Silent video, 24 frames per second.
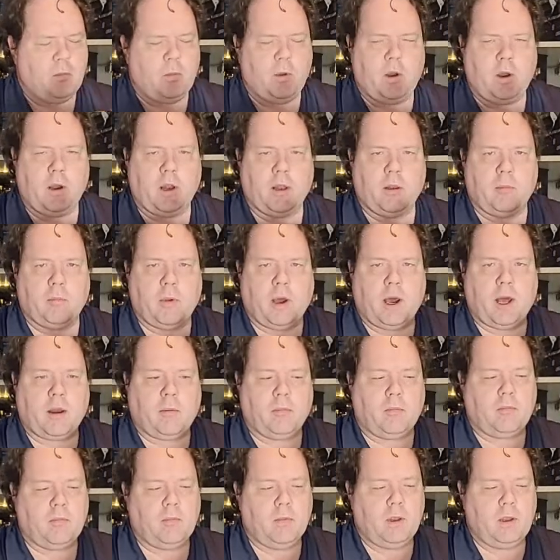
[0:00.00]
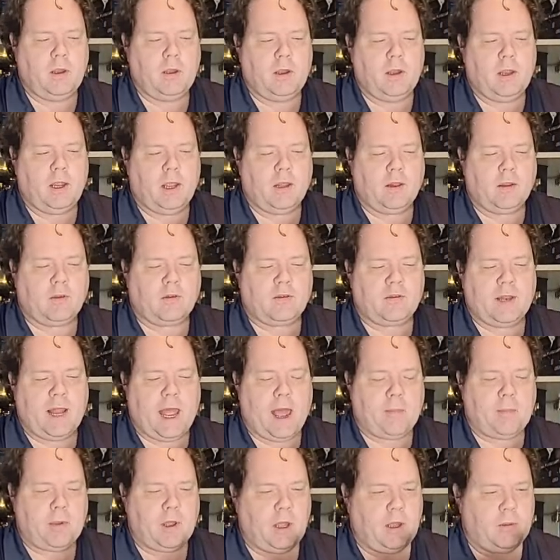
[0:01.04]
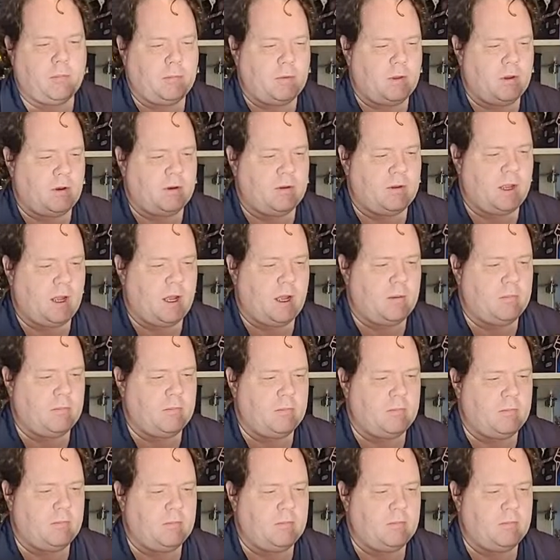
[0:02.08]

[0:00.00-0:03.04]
Put it on the bottom and then snap up to the top.